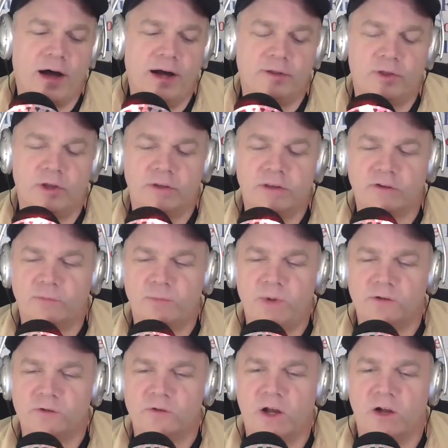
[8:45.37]
I think they
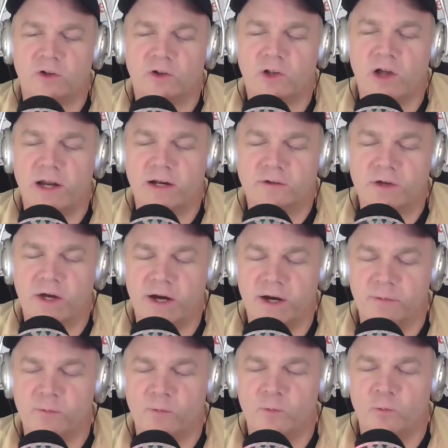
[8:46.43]
spent a lot of
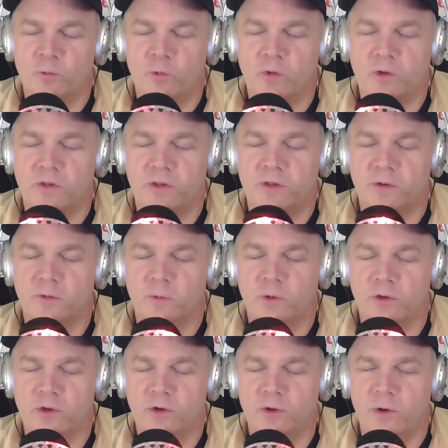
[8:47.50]
time with
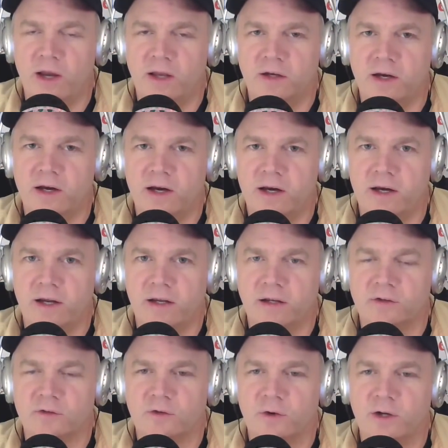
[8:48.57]
with you and I,
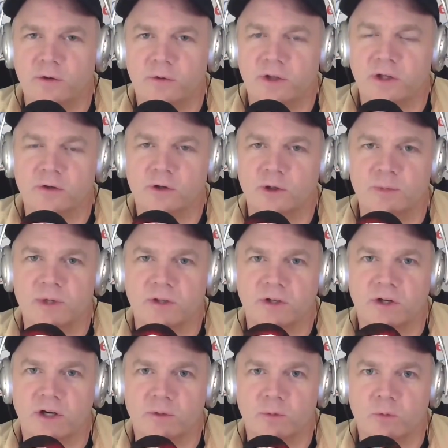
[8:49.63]
and so I don't think you're going to be on the
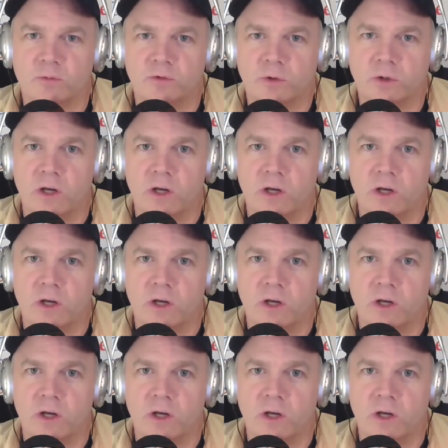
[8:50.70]
cutting room floor.